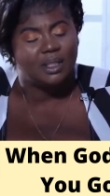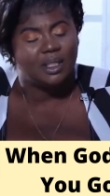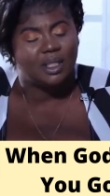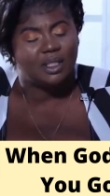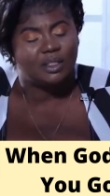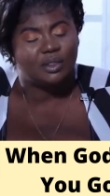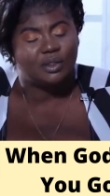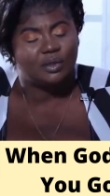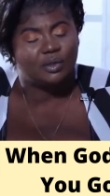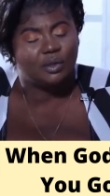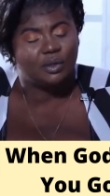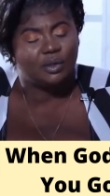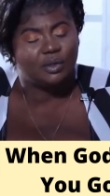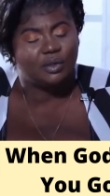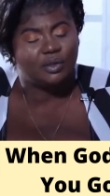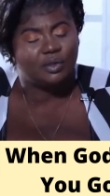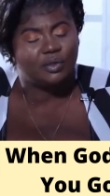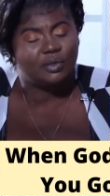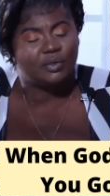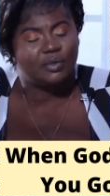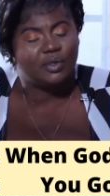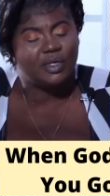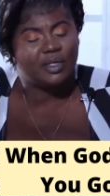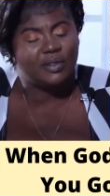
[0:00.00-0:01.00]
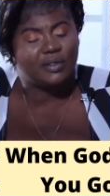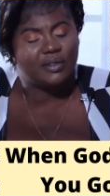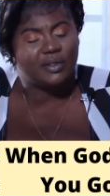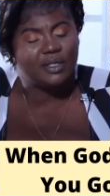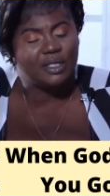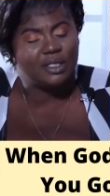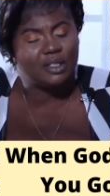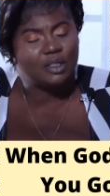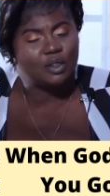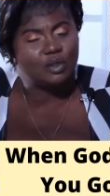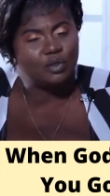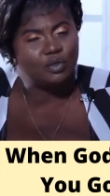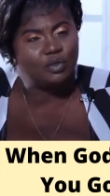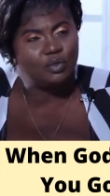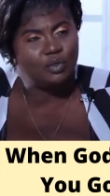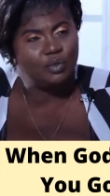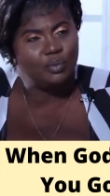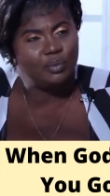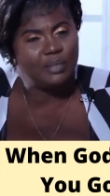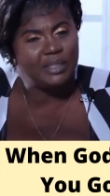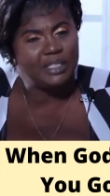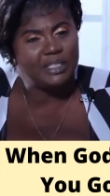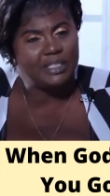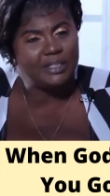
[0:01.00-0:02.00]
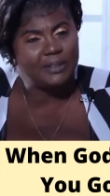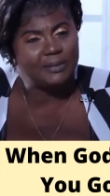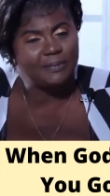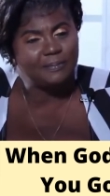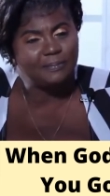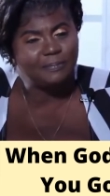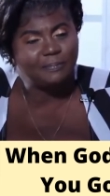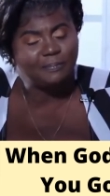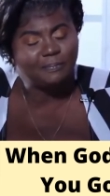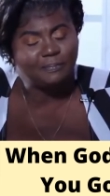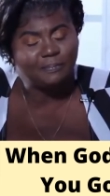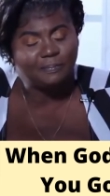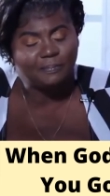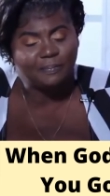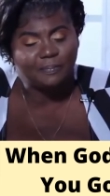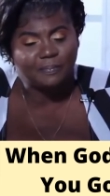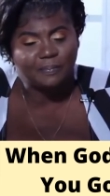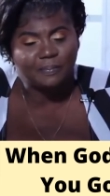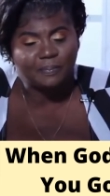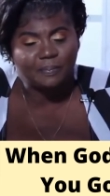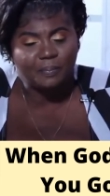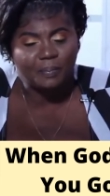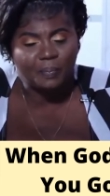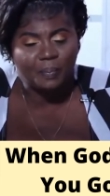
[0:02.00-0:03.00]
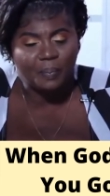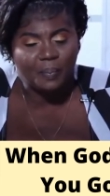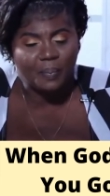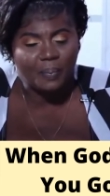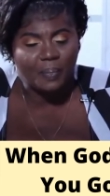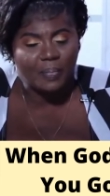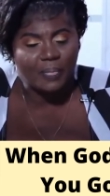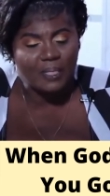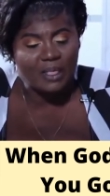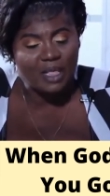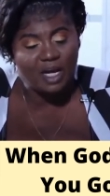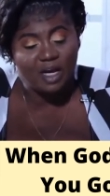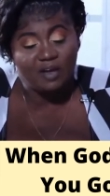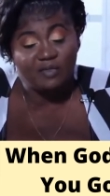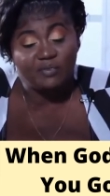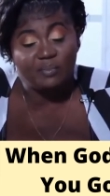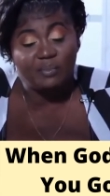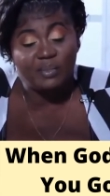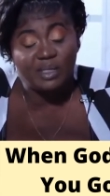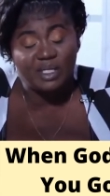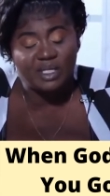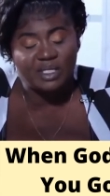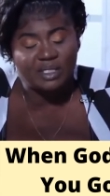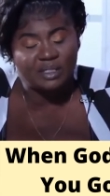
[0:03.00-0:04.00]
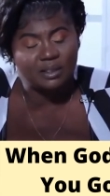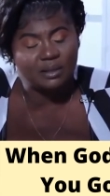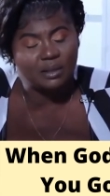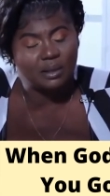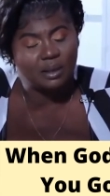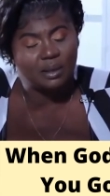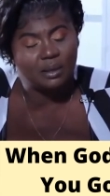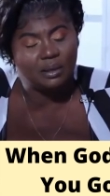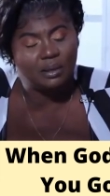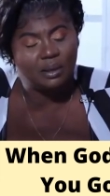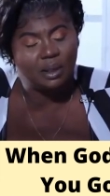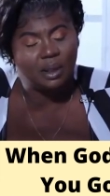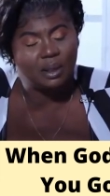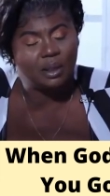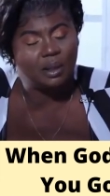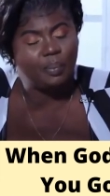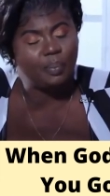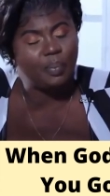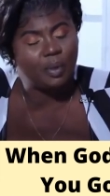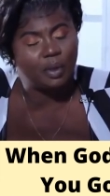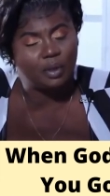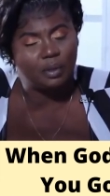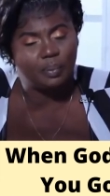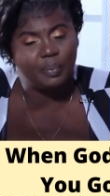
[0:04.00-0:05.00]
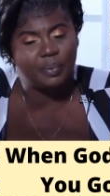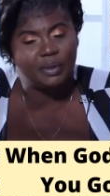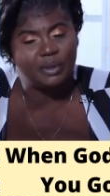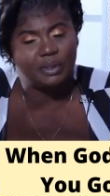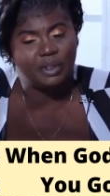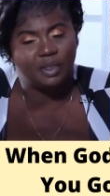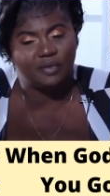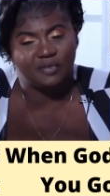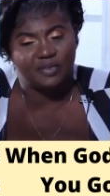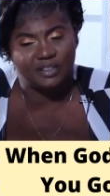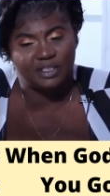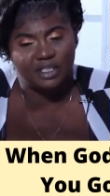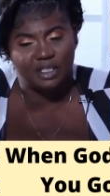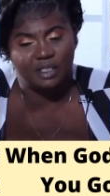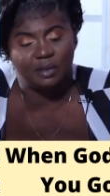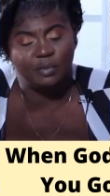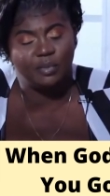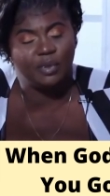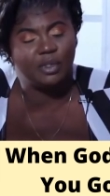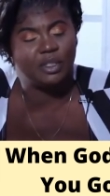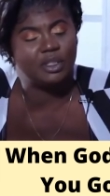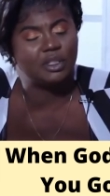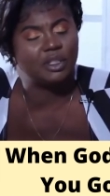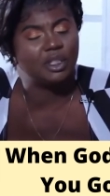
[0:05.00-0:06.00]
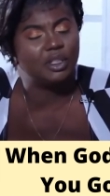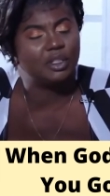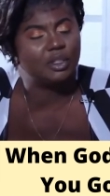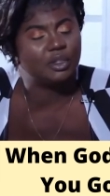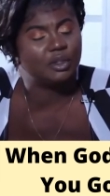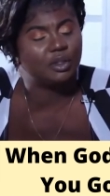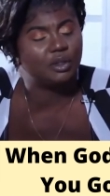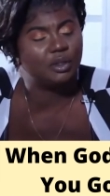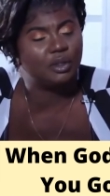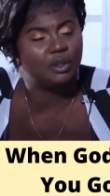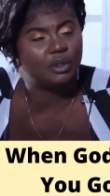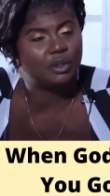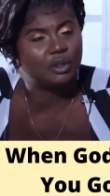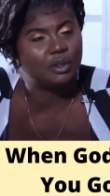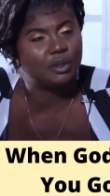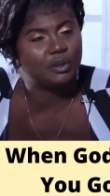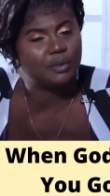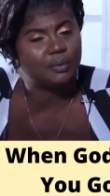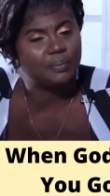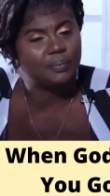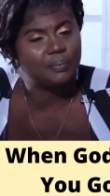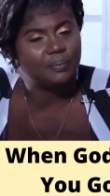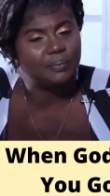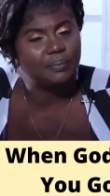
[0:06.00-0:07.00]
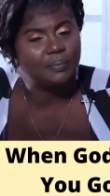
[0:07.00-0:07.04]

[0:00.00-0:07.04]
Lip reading: He has done great things through me. I've ministered on the pulpit of Celebration Church.